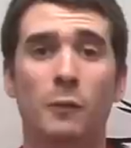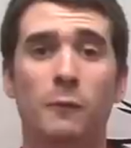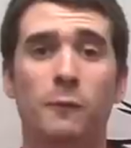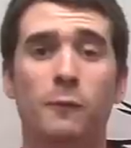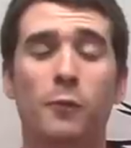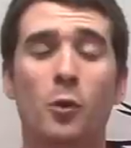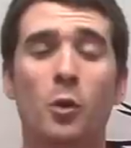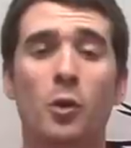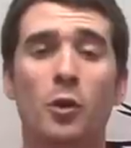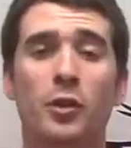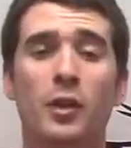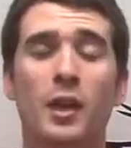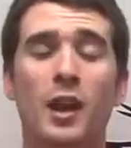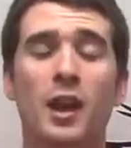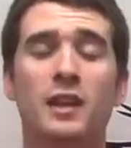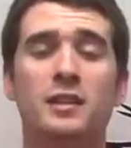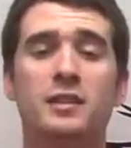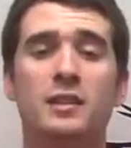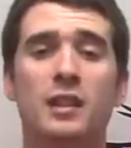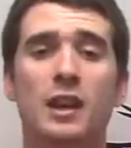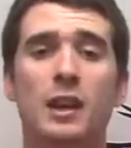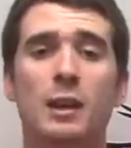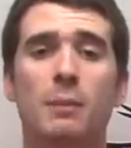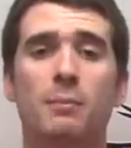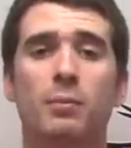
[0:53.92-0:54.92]
her fourth
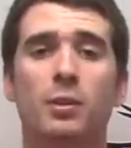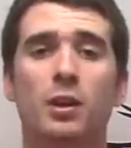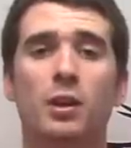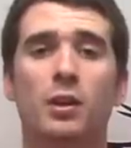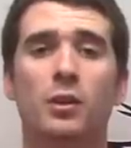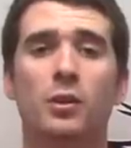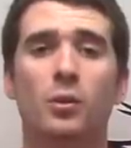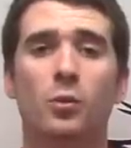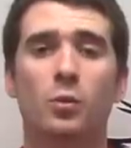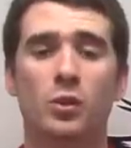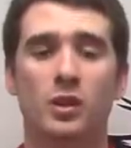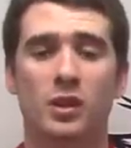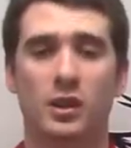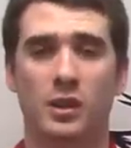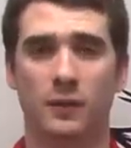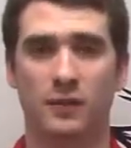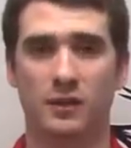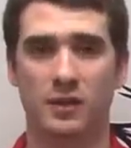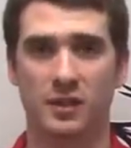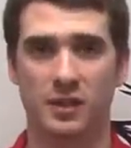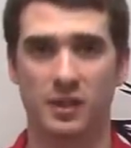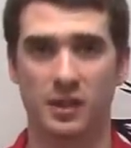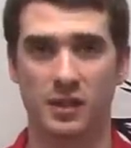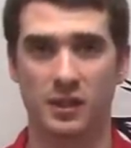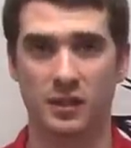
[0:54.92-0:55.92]
SAA Player of the Week
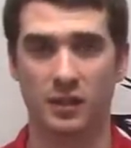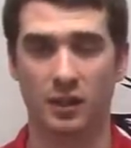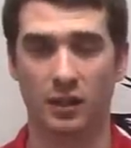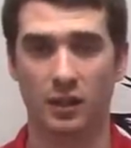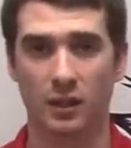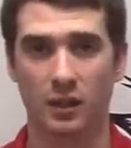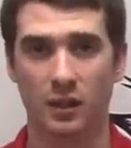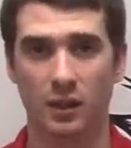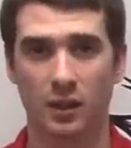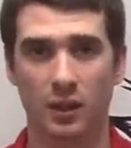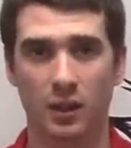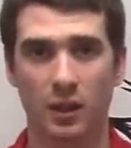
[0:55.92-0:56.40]
of the season.